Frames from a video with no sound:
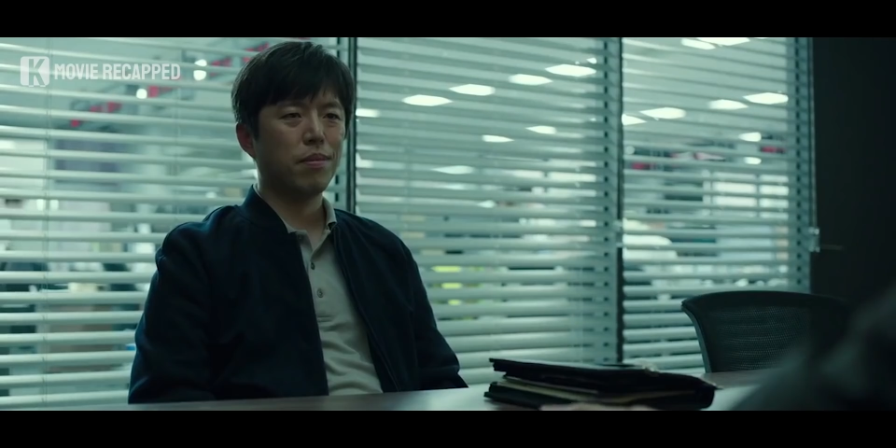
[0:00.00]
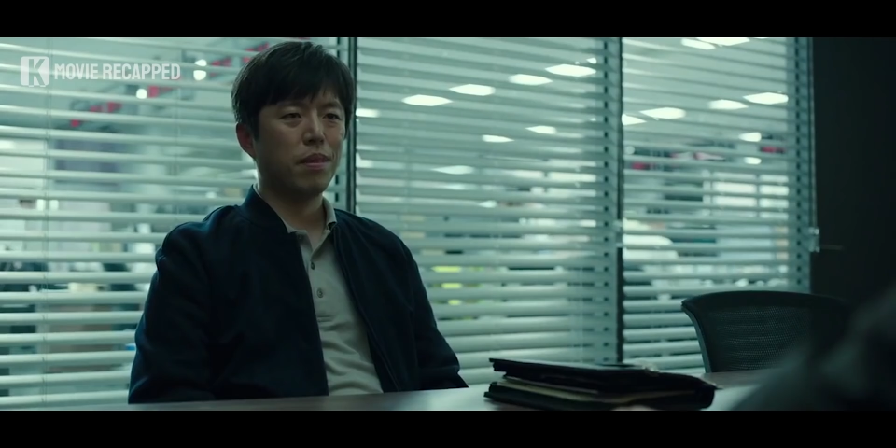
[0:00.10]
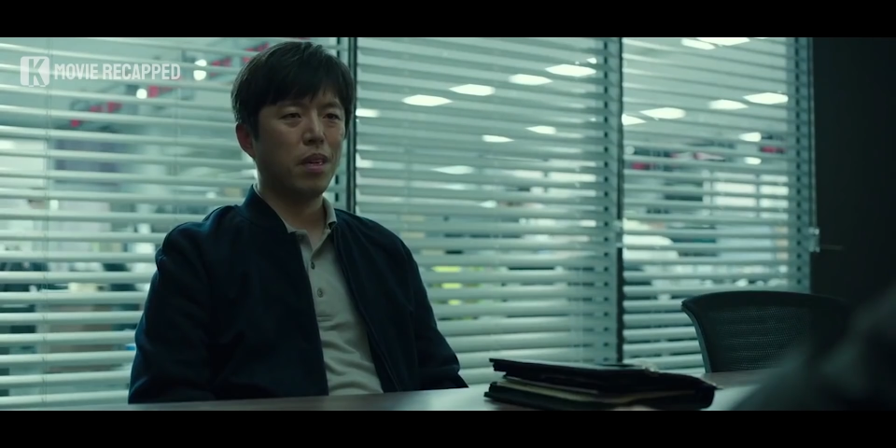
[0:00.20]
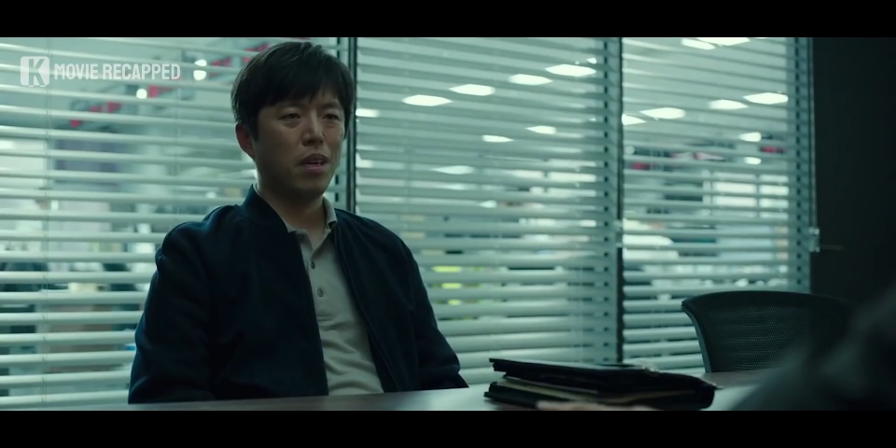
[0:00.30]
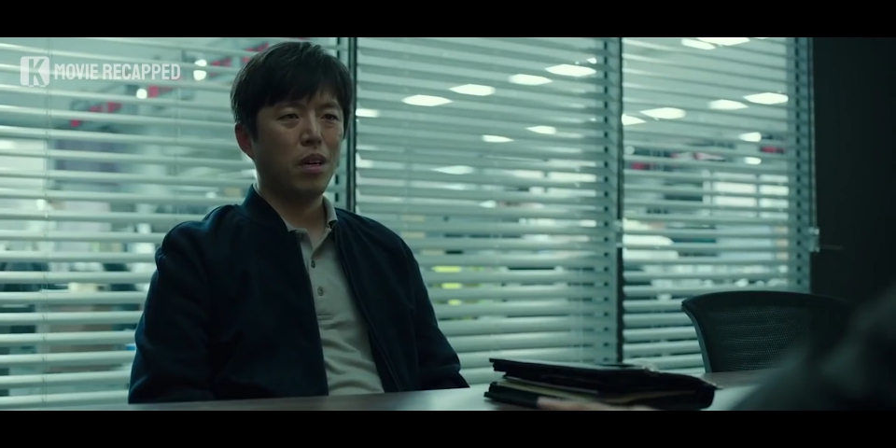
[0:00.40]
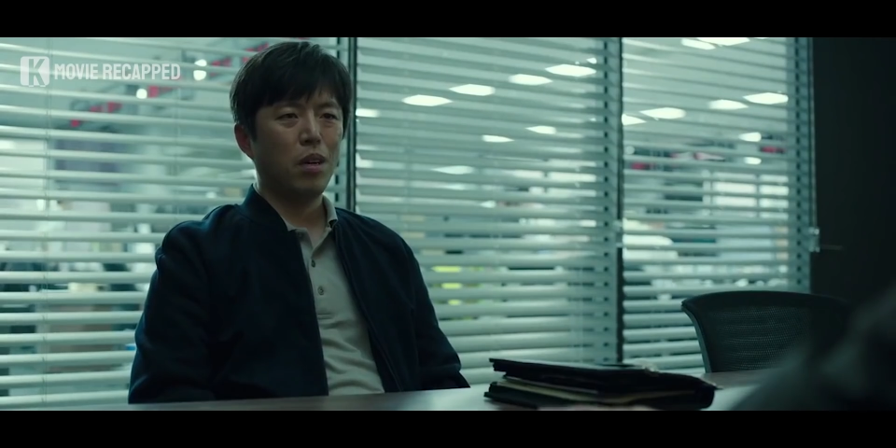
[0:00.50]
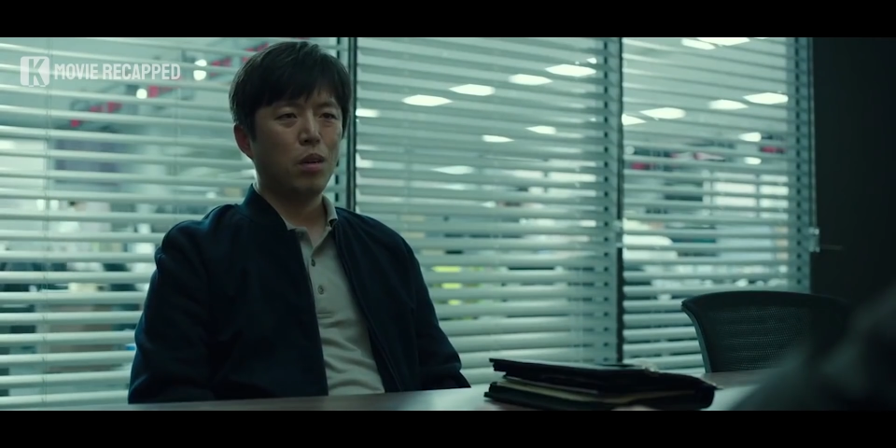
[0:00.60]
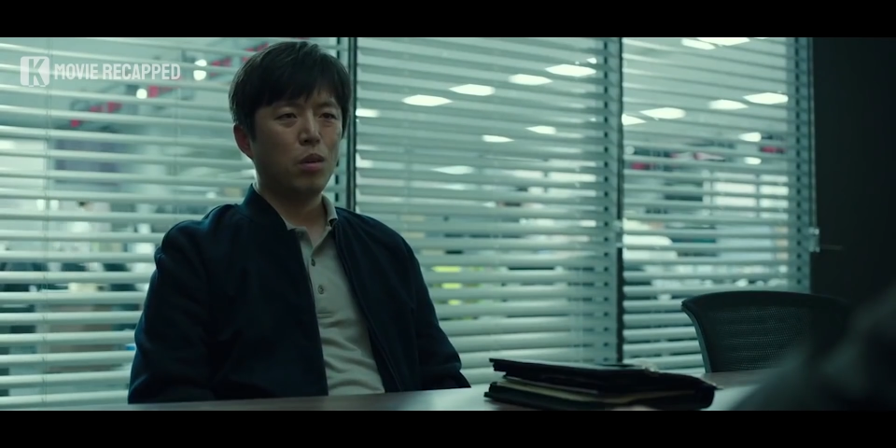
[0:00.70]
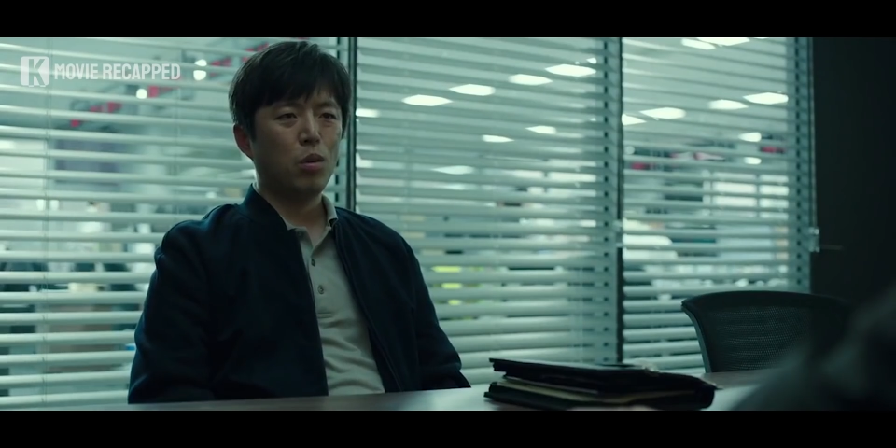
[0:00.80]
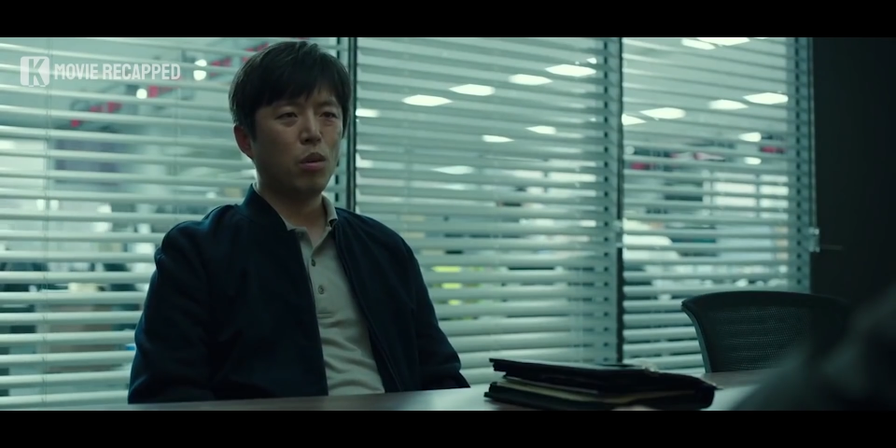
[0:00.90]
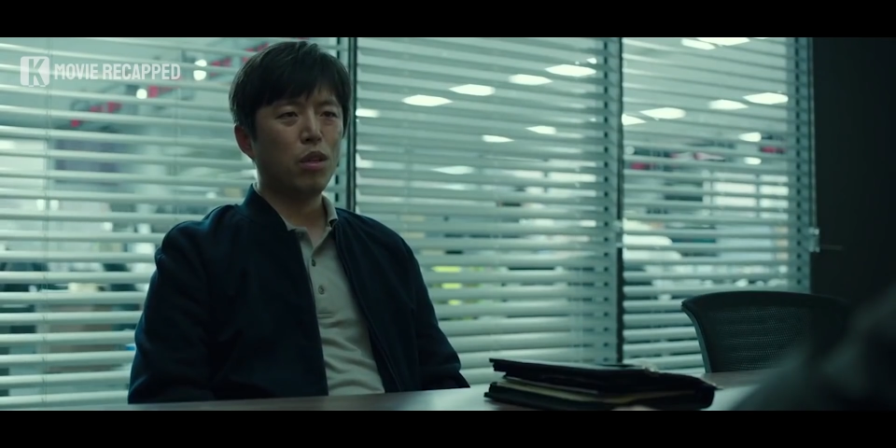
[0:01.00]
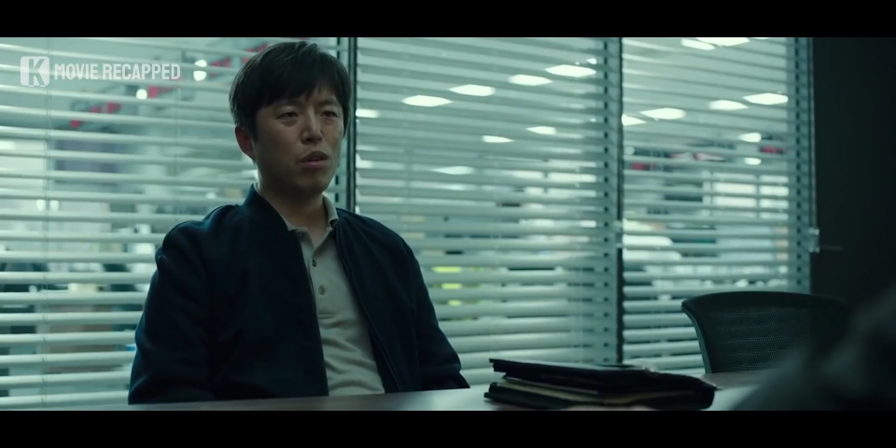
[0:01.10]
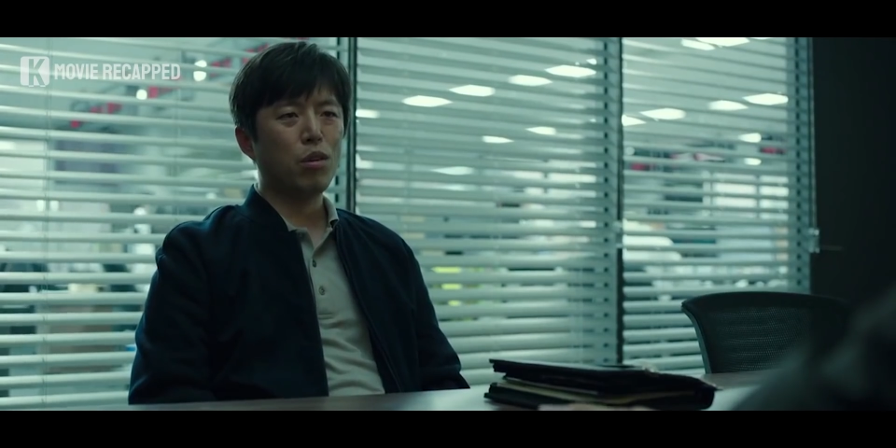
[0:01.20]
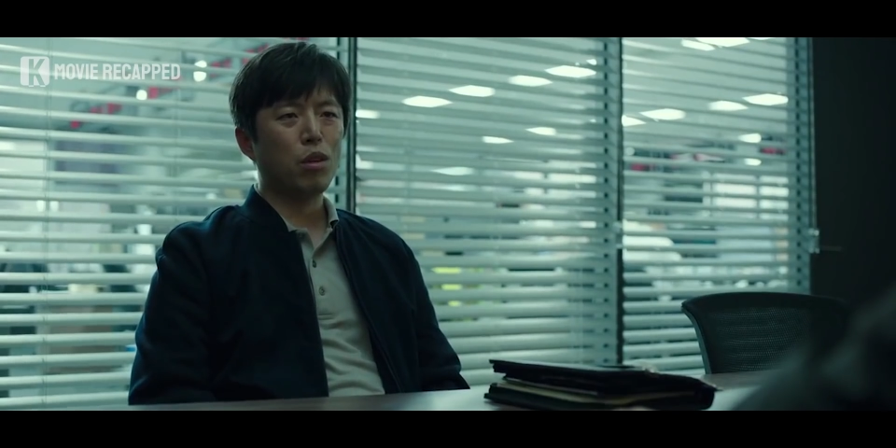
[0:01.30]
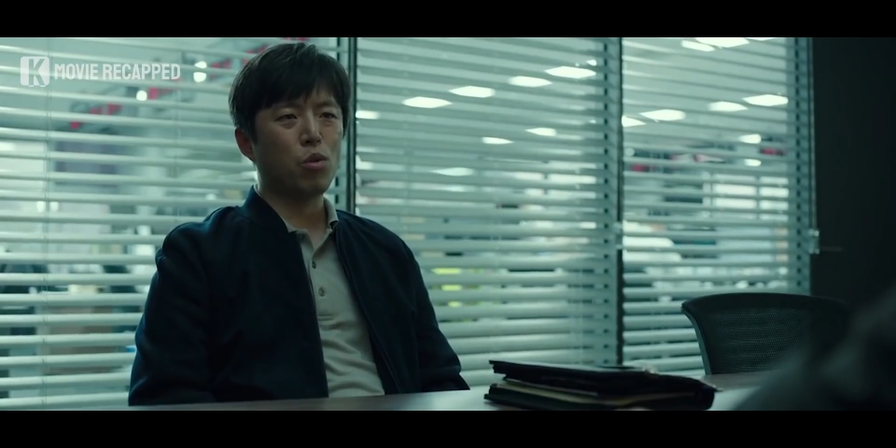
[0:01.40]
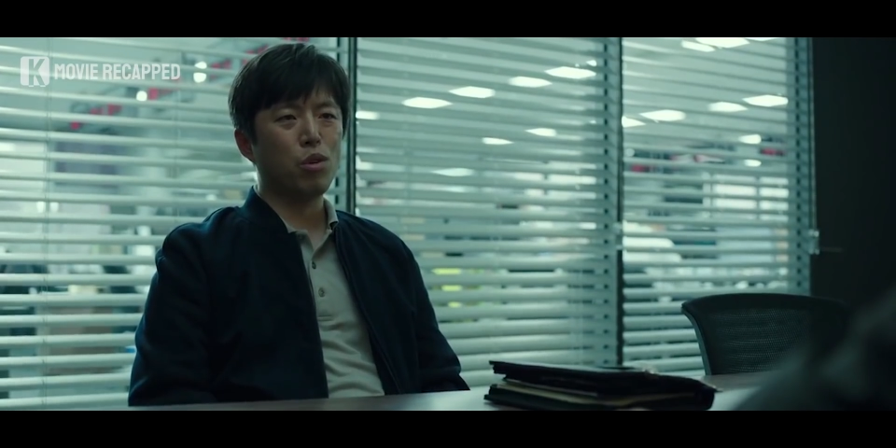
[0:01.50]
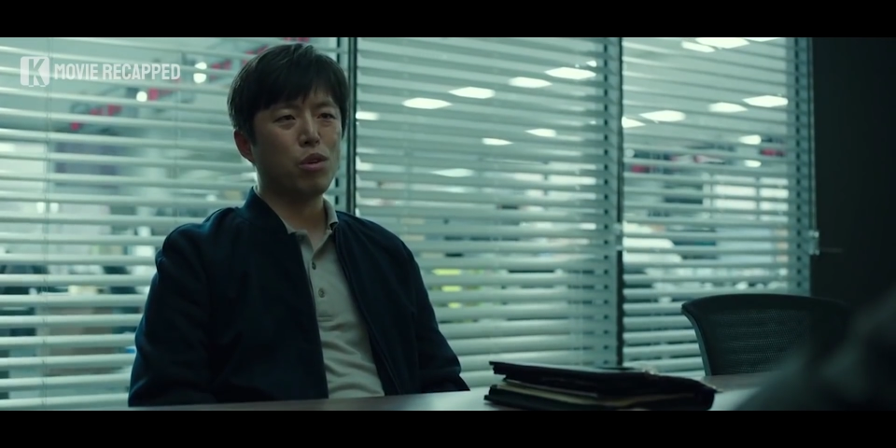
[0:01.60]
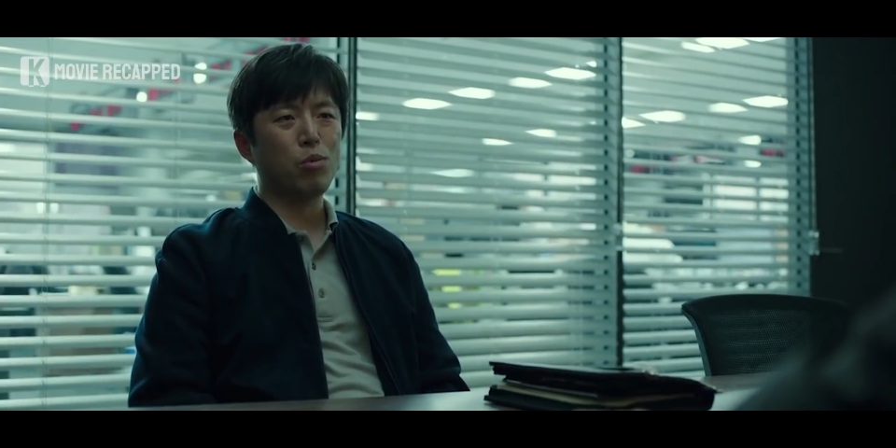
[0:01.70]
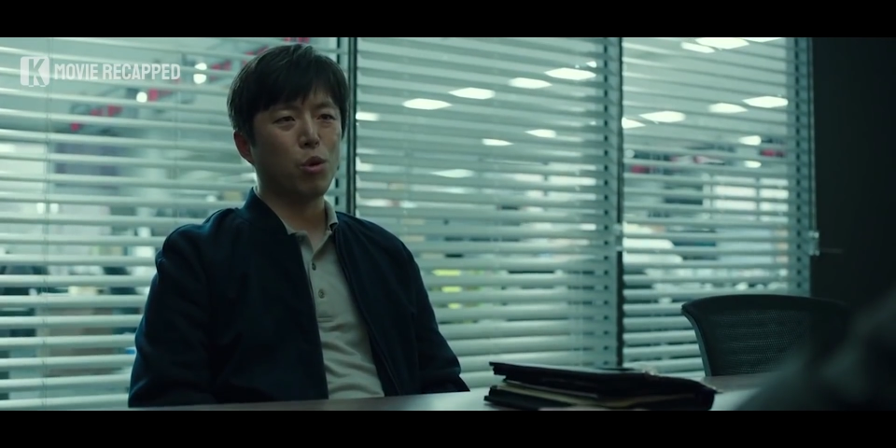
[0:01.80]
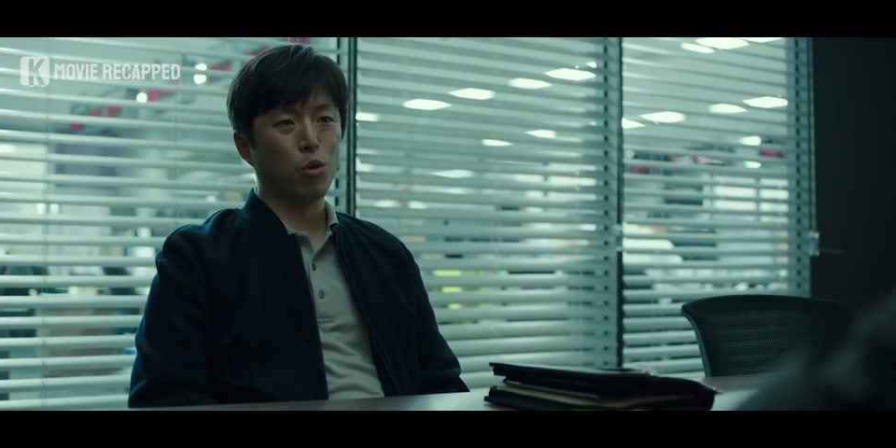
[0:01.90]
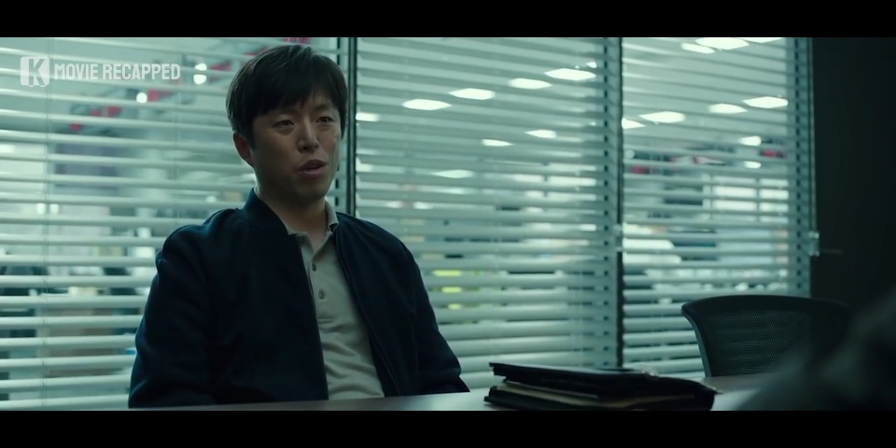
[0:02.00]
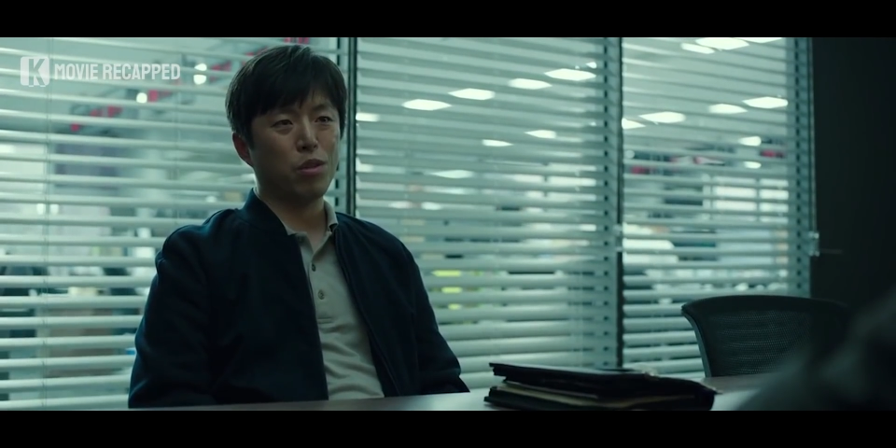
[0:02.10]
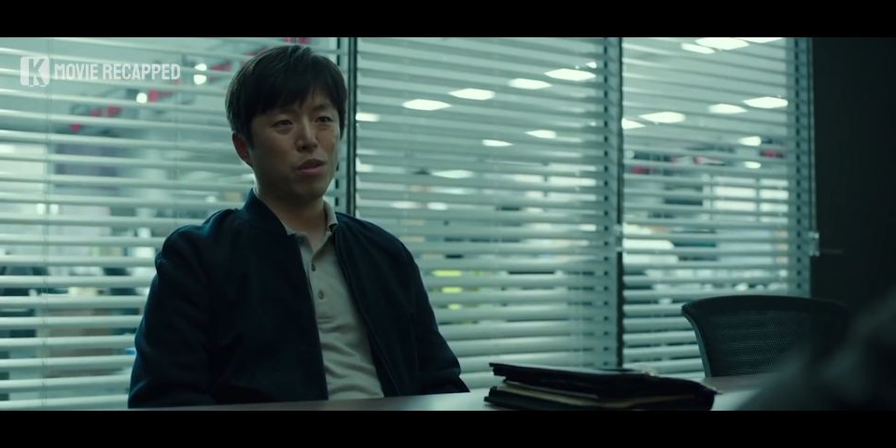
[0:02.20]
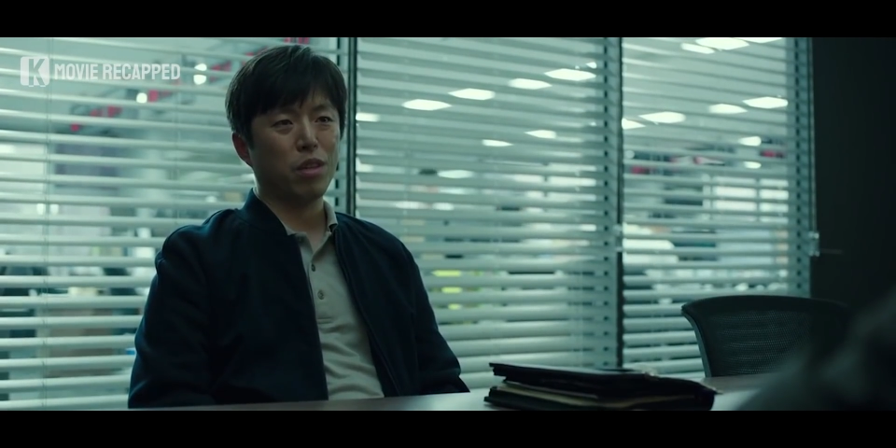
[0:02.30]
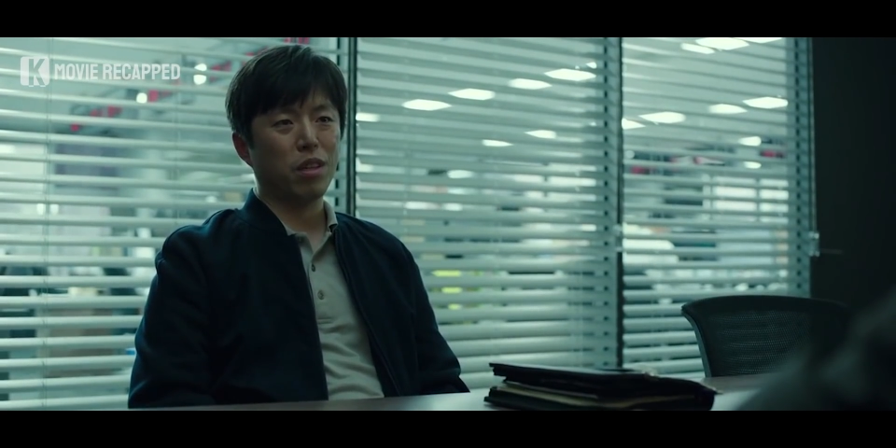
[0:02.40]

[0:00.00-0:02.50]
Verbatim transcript: hours earlier had called Hume's cell phone.